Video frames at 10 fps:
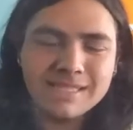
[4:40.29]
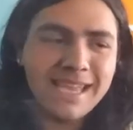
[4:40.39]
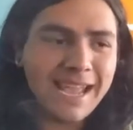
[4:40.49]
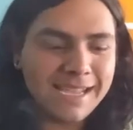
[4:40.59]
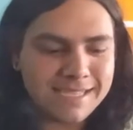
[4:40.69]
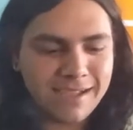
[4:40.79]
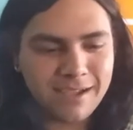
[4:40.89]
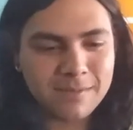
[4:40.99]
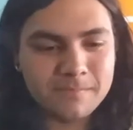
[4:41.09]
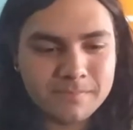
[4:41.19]
So yeah, guys,
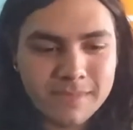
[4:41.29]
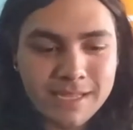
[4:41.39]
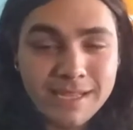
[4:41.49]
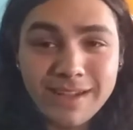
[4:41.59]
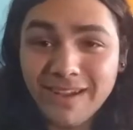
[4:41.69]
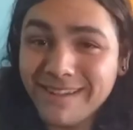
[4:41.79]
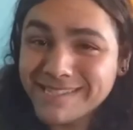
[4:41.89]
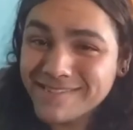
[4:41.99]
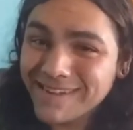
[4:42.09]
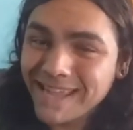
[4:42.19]
um,
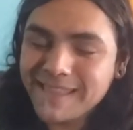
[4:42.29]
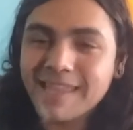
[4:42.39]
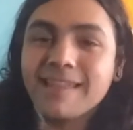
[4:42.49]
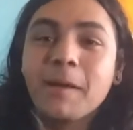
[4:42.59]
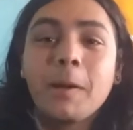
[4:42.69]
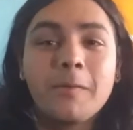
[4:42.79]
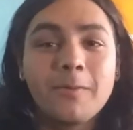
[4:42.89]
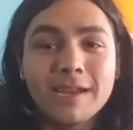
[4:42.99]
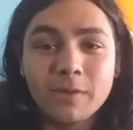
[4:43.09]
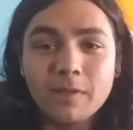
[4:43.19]
on to our ending.
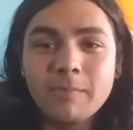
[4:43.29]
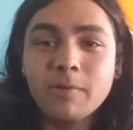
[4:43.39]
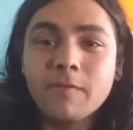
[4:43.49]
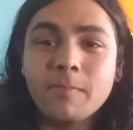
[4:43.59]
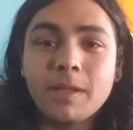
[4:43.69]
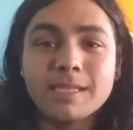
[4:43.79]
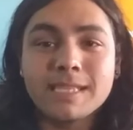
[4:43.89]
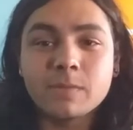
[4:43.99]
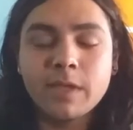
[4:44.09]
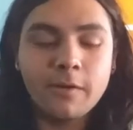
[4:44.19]
We're gonna improve upon
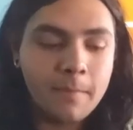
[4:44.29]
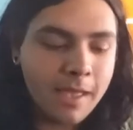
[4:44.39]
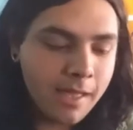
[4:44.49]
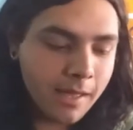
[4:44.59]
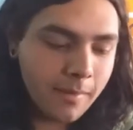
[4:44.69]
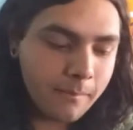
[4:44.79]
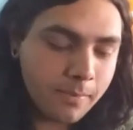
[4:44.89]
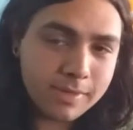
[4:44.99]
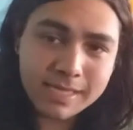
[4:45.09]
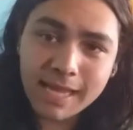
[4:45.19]
this as we go.
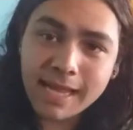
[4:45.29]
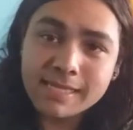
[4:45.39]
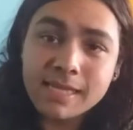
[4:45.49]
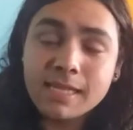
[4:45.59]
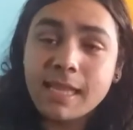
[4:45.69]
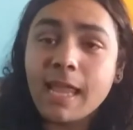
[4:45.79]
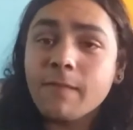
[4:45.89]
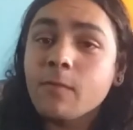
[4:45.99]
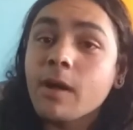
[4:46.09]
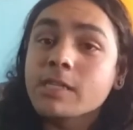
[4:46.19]
But once again, guys, thank
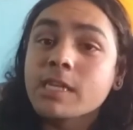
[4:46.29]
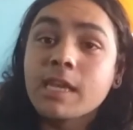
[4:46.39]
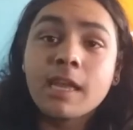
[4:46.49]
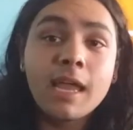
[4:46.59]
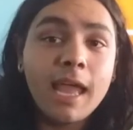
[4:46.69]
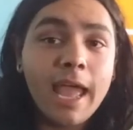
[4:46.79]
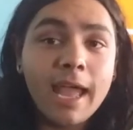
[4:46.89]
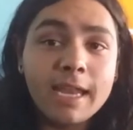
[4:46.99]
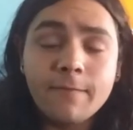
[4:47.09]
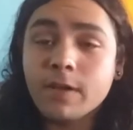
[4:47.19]
you for watching.
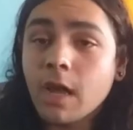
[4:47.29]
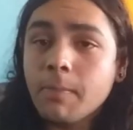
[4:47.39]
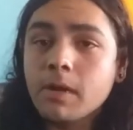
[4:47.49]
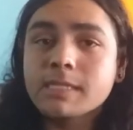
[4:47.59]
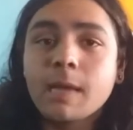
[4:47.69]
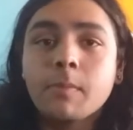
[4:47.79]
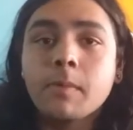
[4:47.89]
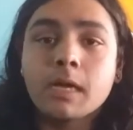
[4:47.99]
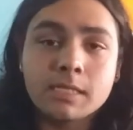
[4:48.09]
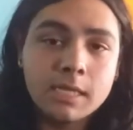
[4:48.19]
And if you're not part of
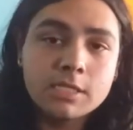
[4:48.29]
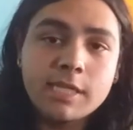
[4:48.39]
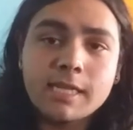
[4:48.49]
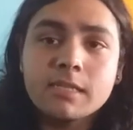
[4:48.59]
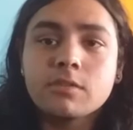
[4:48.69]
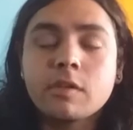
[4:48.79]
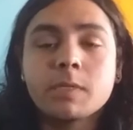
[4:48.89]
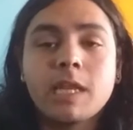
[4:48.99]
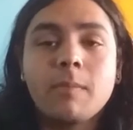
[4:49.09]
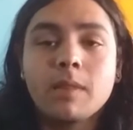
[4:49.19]
Zamplebox, check the
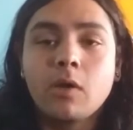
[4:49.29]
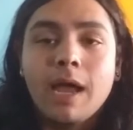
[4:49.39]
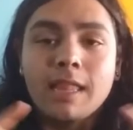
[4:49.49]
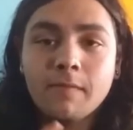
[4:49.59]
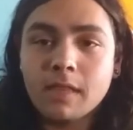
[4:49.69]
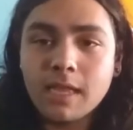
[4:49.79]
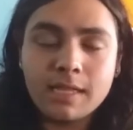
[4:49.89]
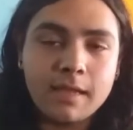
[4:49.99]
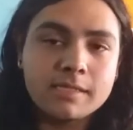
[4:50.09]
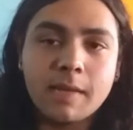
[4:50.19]
description down below. I leave a
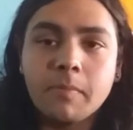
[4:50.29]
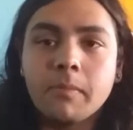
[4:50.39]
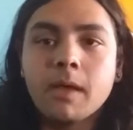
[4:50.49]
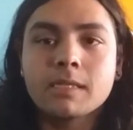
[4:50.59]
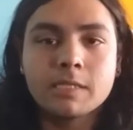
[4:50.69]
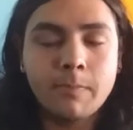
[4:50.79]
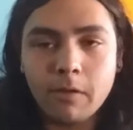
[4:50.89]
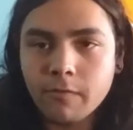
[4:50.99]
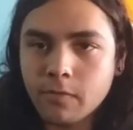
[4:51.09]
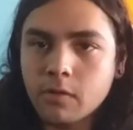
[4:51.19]
link down Zamplebox. It's
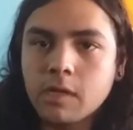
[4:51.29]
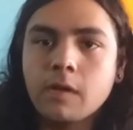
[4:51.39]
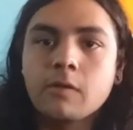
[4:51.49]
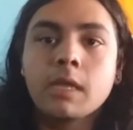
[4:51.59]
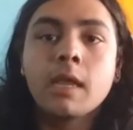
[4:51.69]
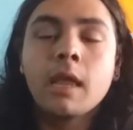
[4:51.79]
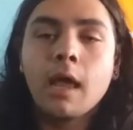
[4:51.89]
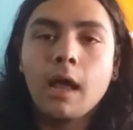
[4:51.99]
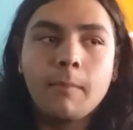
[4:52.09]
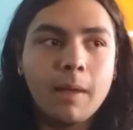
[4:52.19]
my referral code.
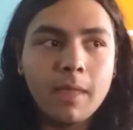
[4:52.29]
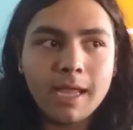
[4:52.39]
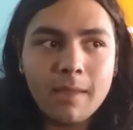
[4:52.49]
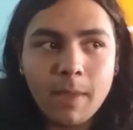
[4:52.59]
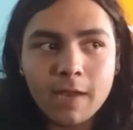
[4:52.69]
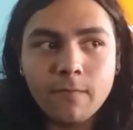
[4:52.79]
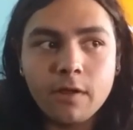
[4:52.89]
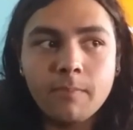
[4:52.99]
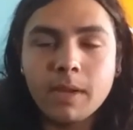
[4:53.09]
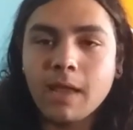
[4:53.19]
Um, I'm not getting paid
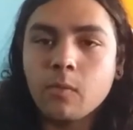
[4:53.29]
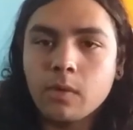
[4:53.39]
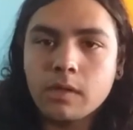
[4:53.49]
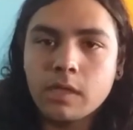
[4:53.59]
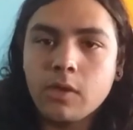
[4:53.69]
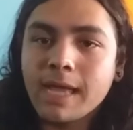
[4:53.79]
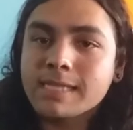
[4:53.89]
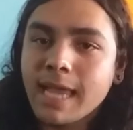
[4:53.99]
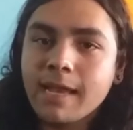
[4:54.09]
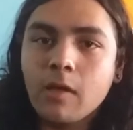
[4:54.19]
for it, but I will. You guys
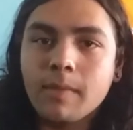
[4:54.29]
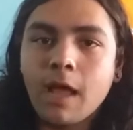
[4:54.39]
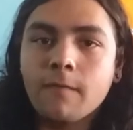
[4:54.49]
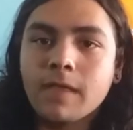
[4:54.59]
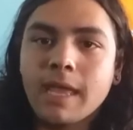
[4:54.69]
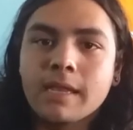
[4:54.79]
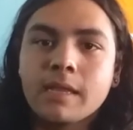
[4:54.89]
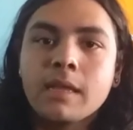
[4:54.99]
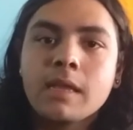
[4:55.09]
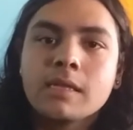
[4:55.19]
can help me out if you get
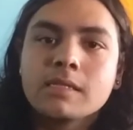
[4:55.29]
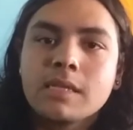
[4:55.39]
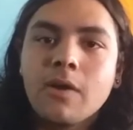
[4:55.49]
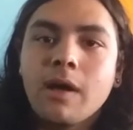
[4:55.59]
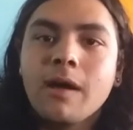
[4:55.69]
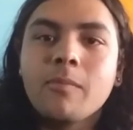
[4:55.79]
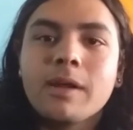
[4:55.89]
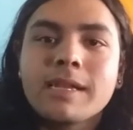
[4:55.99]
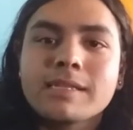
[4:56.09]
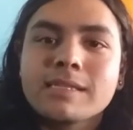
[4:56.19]
it. So um,
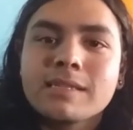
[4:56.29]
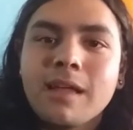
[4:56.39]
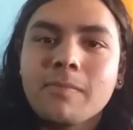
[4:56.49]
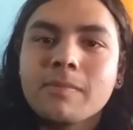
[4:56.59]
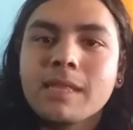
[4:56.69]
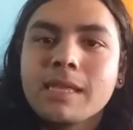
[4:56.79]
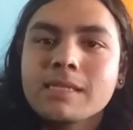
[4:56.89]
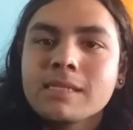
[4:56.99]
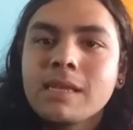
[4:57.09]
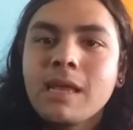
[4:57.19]
we're gonna stop
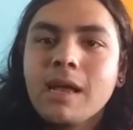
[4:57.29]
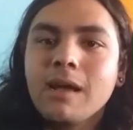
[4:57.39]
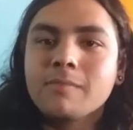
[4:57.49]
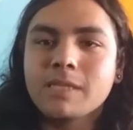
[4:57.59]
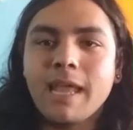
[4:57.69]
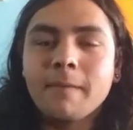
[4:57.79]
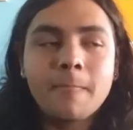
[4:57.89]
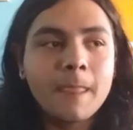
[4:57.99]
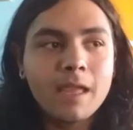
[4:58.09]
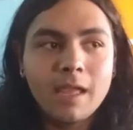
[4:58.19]
this. Um, so yeah,
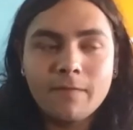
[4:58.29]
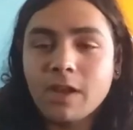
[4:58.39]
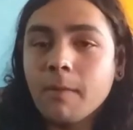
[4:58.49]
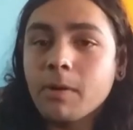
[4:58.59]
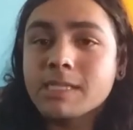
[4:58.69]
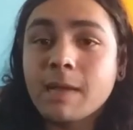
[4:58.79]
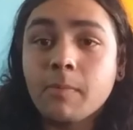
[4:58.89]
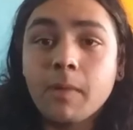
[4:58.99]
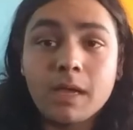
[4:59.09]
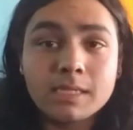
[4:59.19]
if you're not part of
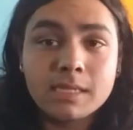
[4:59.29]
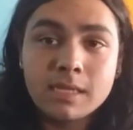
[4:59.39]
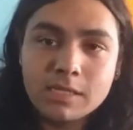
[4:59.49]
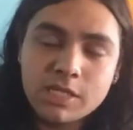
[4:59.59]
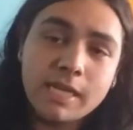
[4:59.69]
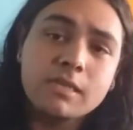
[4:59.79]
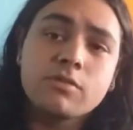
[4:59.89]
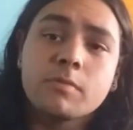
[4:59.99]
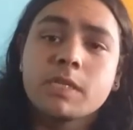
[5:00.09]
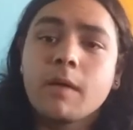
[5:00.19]
Zamplebox, check the
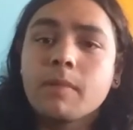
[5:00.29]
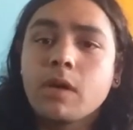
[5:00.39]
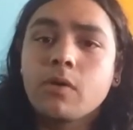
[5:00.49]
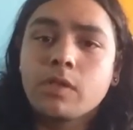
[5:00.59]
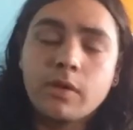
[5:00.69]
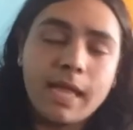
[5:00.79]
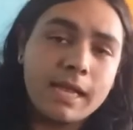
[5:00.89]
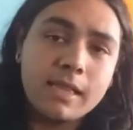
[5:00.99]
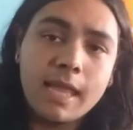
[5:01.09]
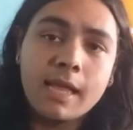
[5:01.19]
description down below. You'll
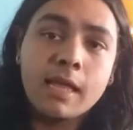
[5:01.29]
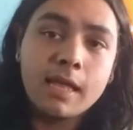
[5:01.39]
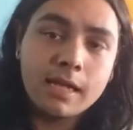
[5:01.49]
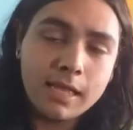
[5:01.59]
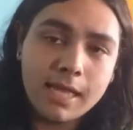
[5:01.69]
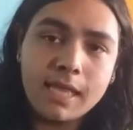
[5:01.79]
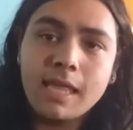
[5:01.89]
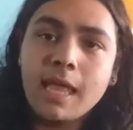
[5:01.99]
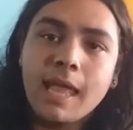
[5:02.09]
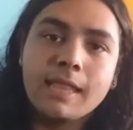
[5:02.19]
get a link. Click
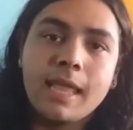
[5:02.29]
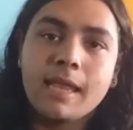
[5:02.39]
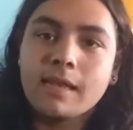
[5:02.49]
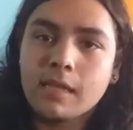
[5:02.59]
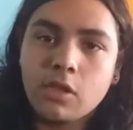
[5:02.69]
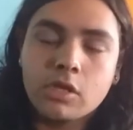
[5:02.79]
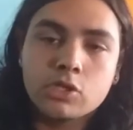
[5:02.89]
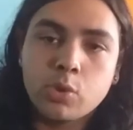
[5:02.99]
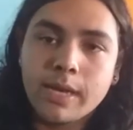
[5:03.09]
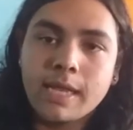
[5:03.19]
it, and then you
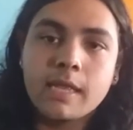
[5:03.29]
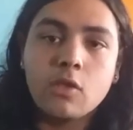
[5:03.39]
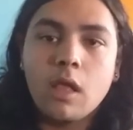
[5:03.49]
can join it.